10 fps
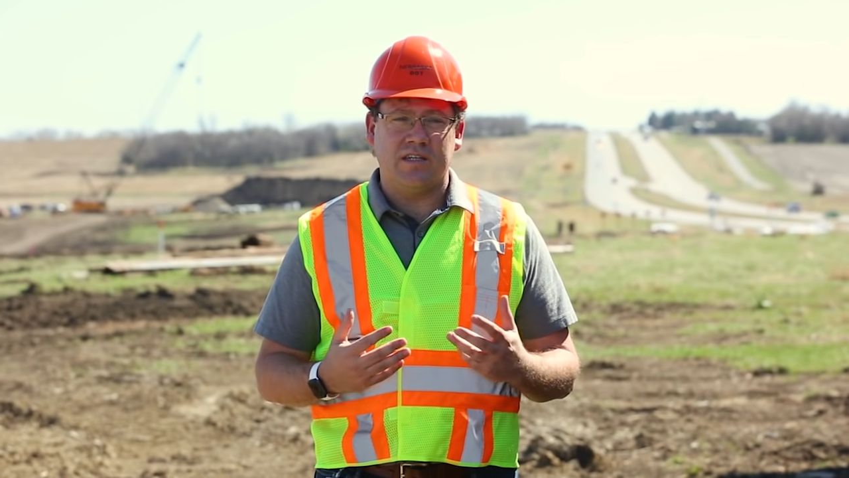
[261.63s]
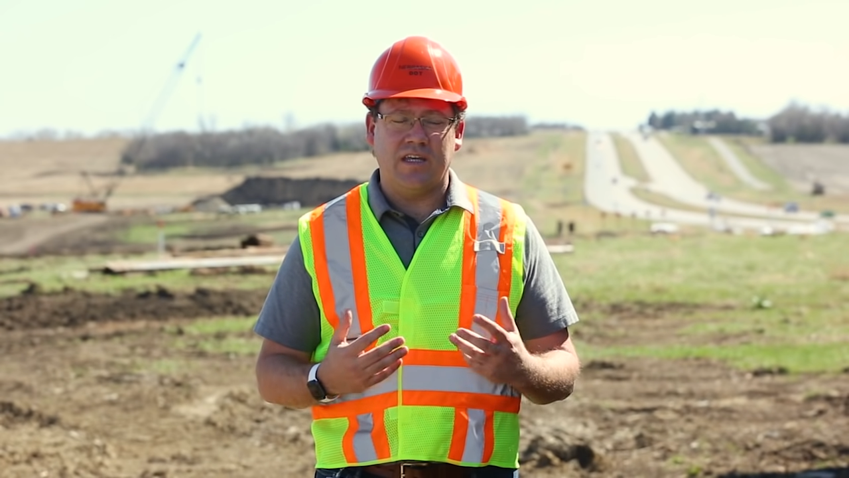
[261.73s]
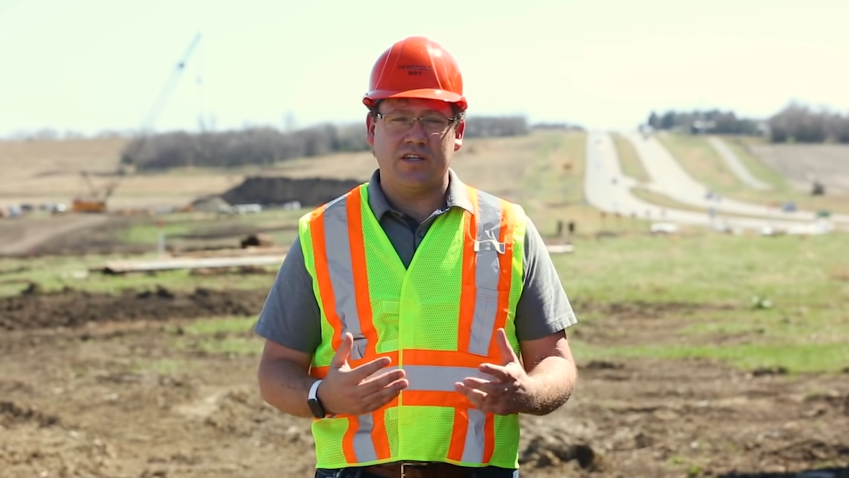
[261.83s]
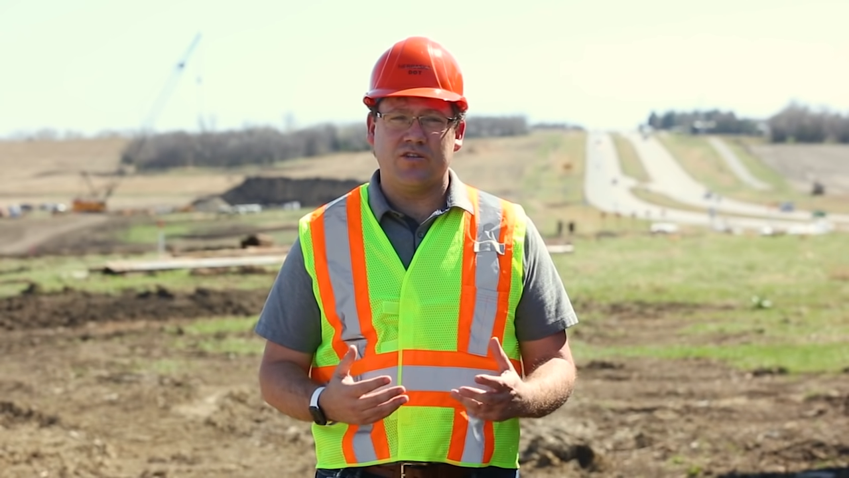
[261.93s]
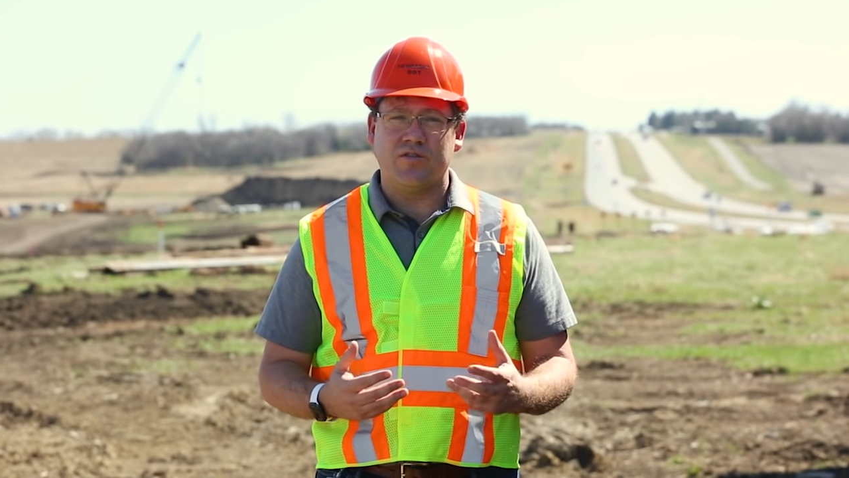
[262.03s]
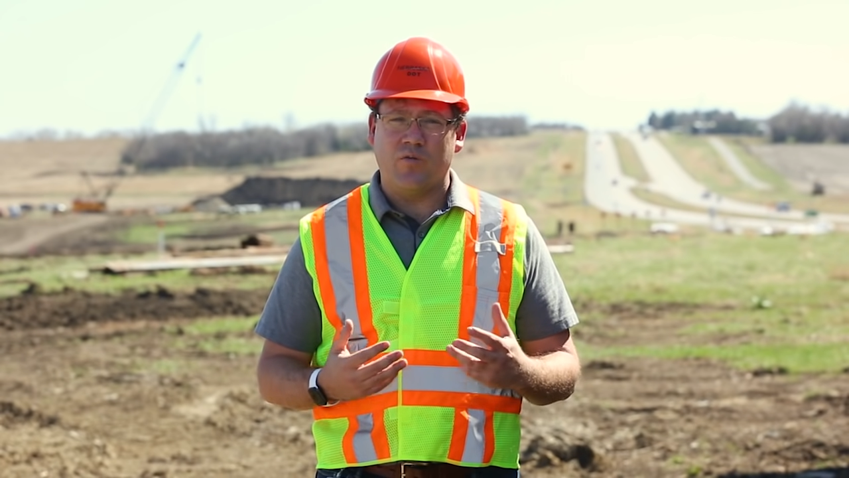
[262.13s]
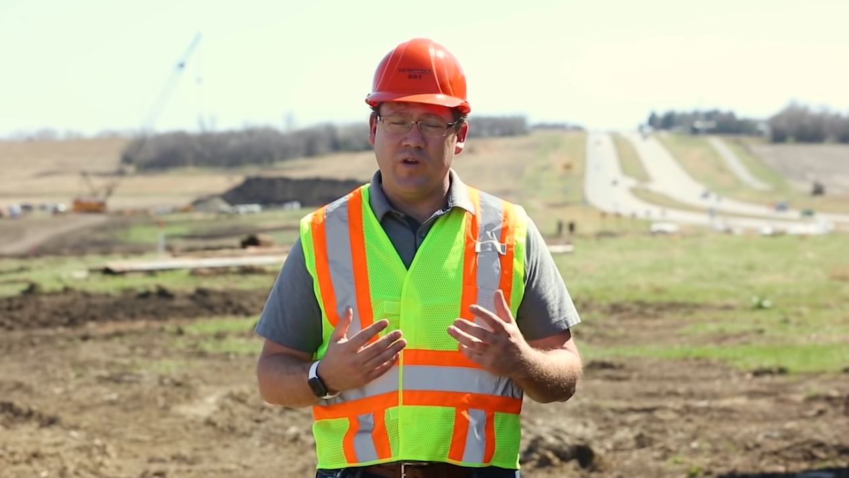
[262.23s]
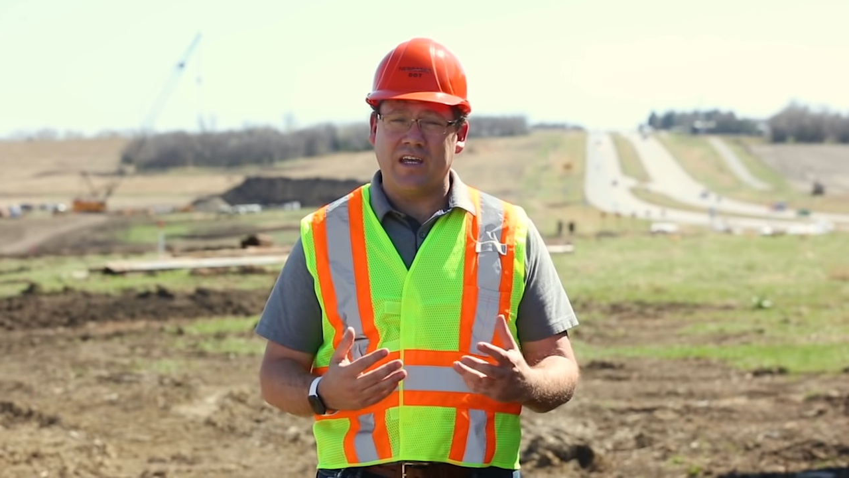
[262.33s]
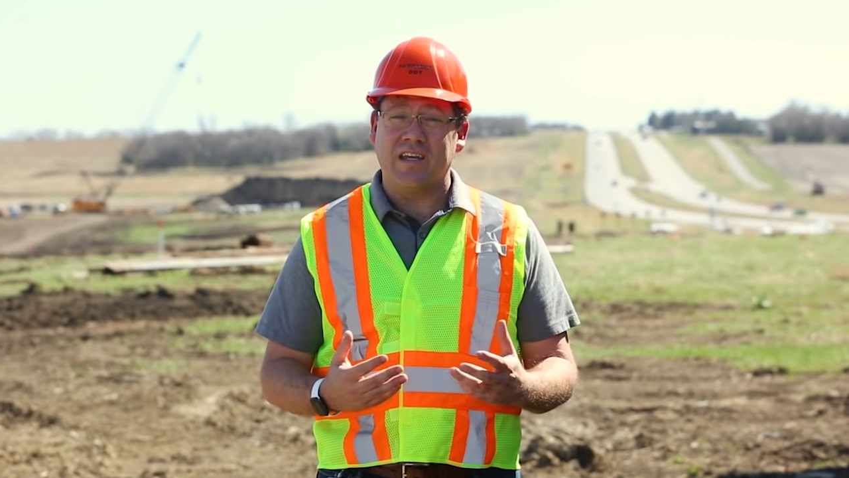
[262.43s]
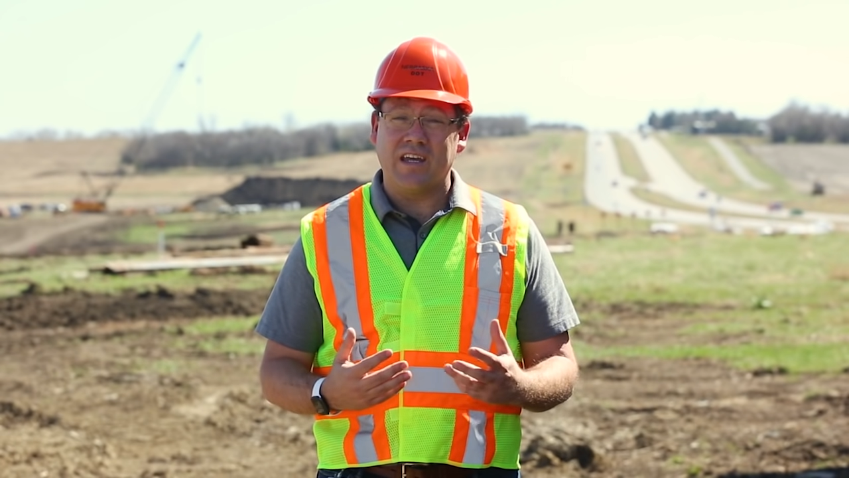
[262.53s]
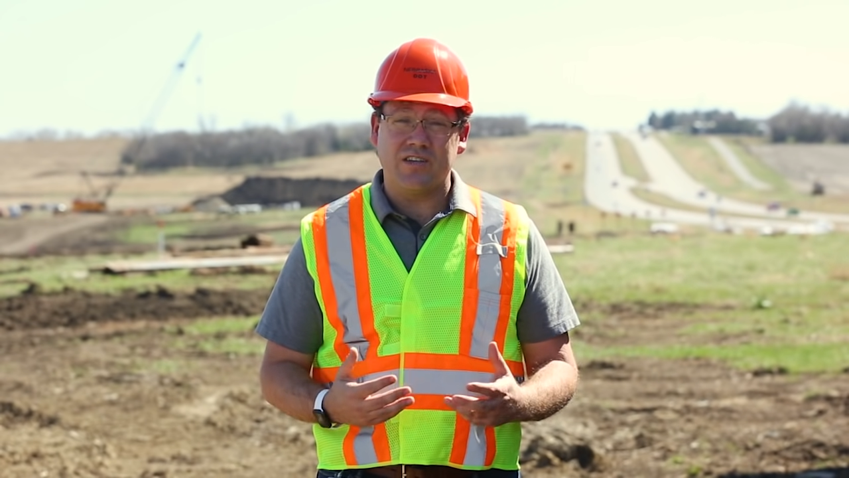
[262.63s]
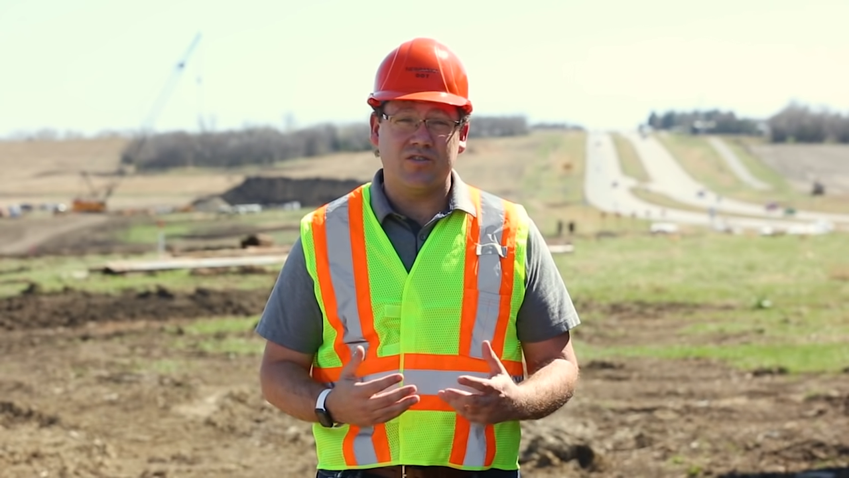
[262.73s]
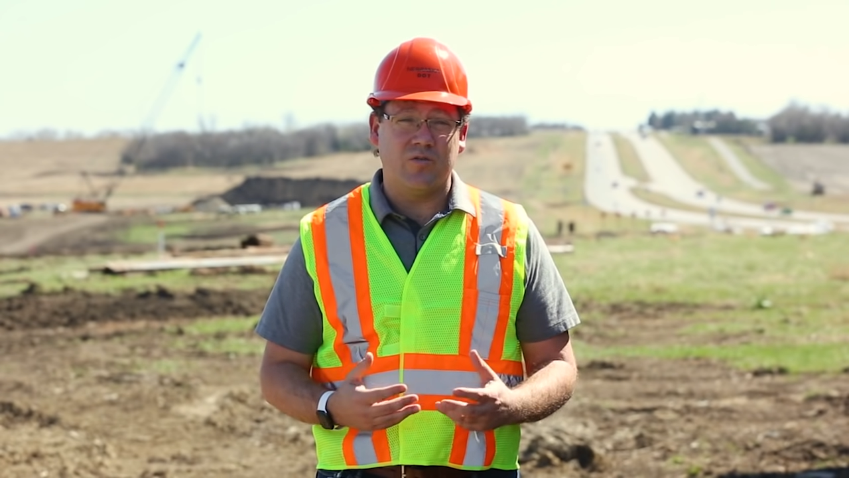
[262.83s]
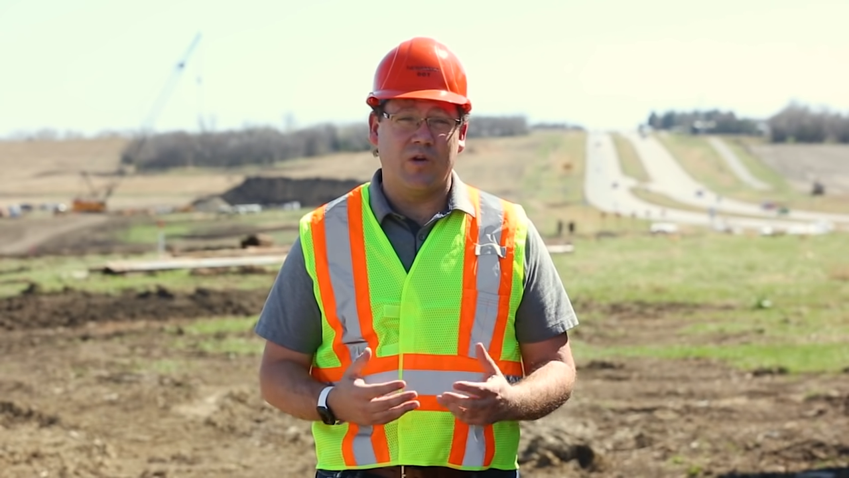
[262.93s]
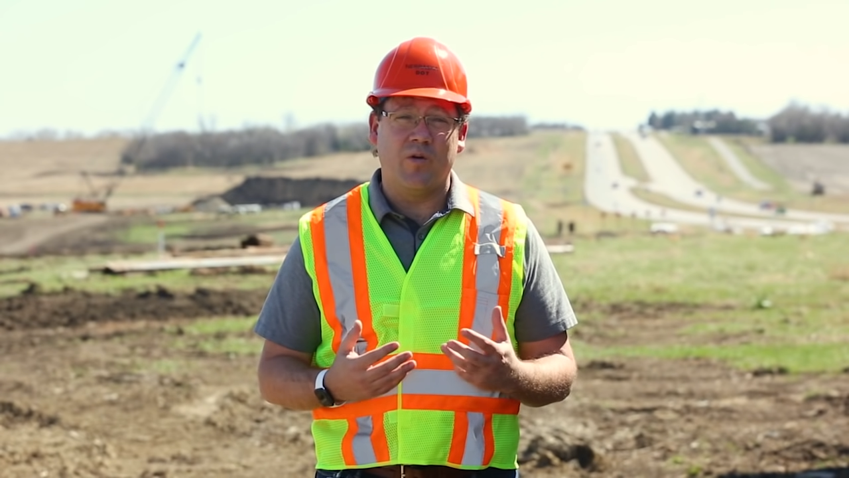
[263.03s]
to get you that we can
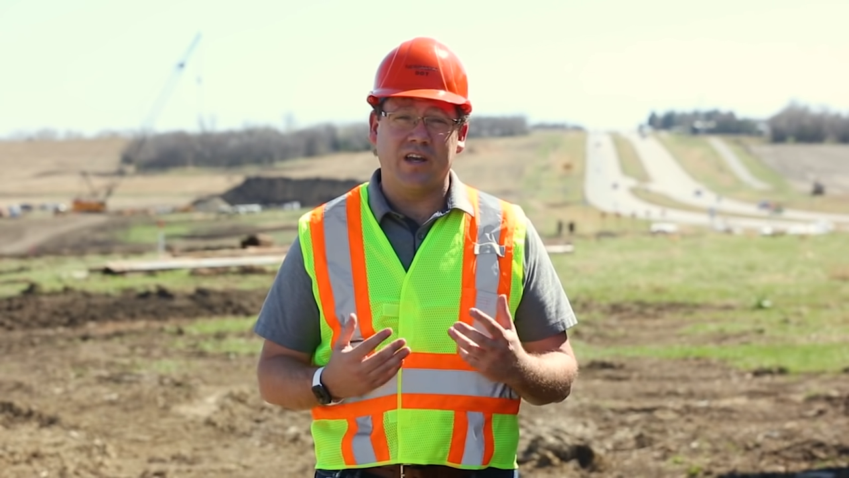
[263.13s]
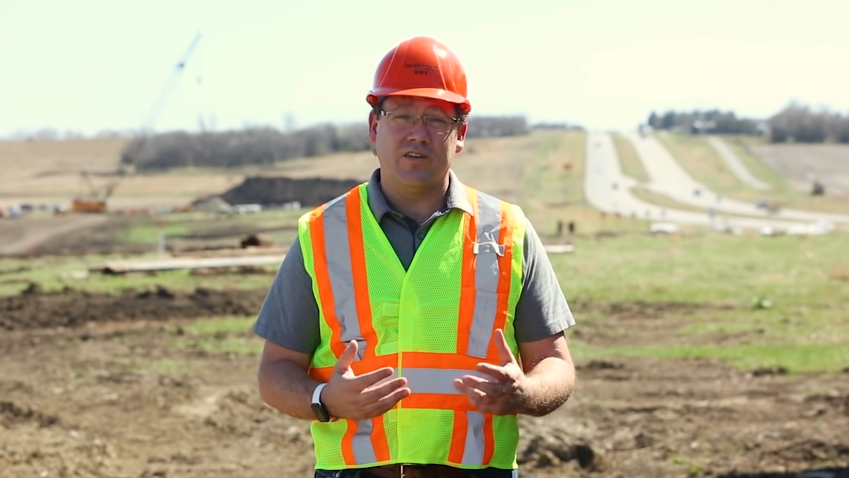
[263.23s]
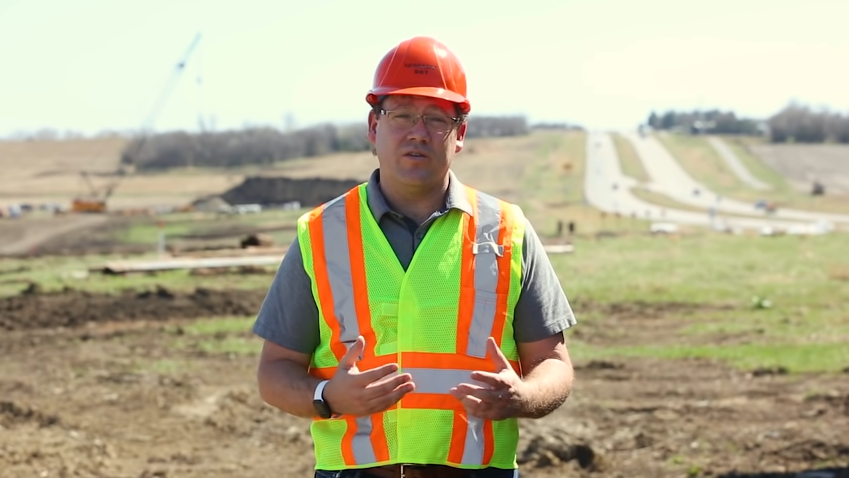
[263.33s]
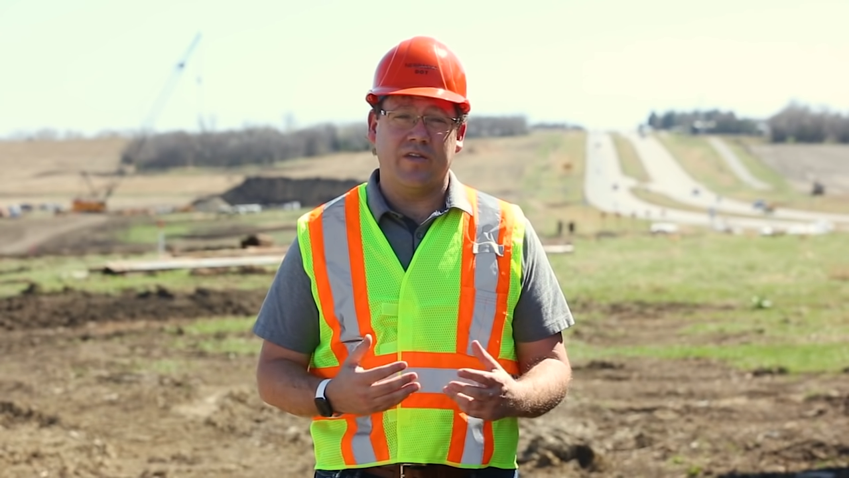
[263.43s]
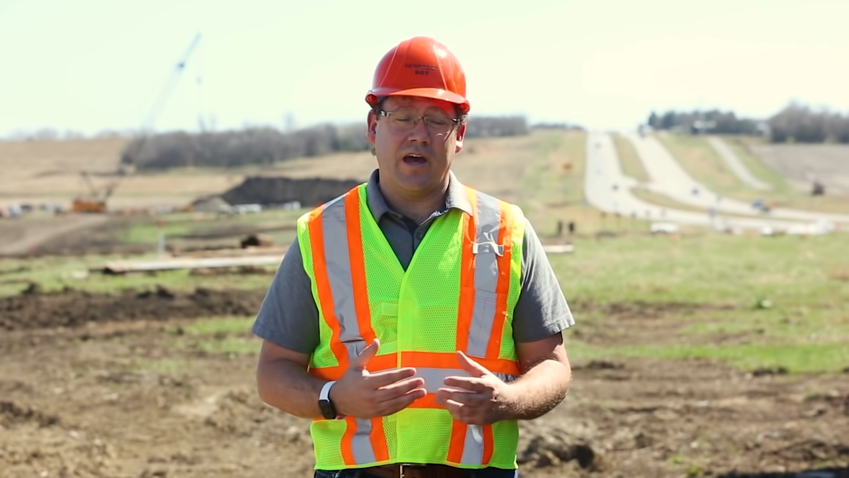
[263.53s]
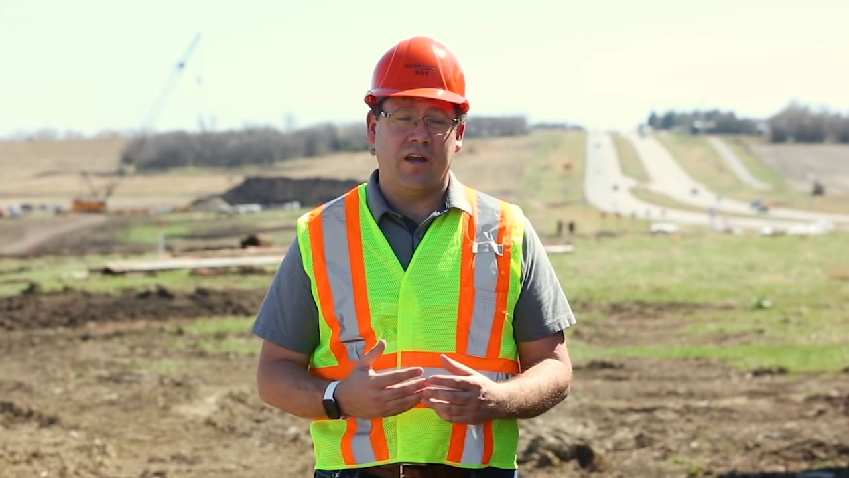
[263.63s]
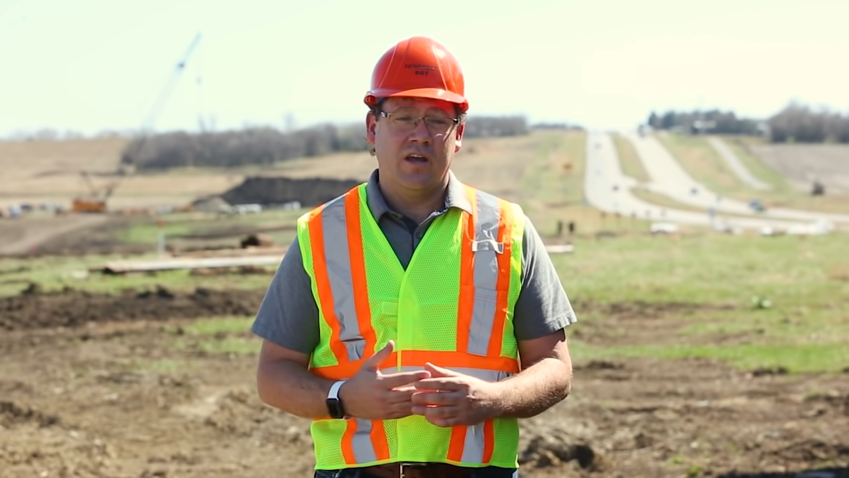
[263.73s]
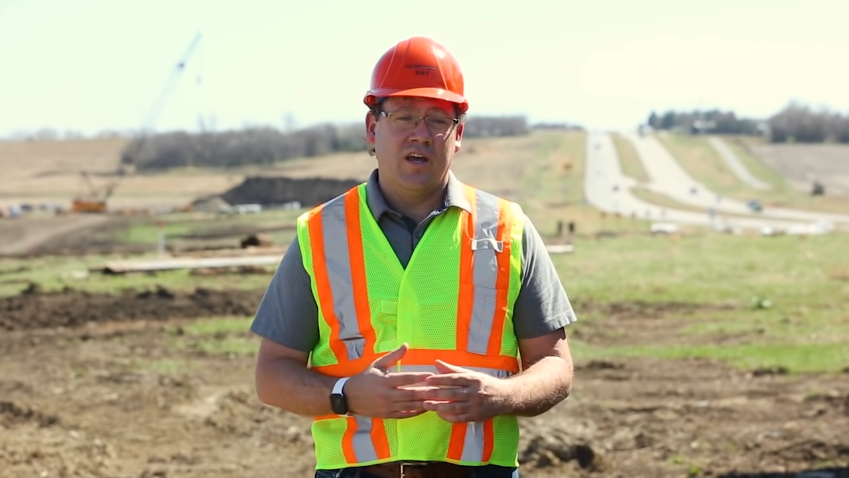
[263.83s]
get you, we want to do that.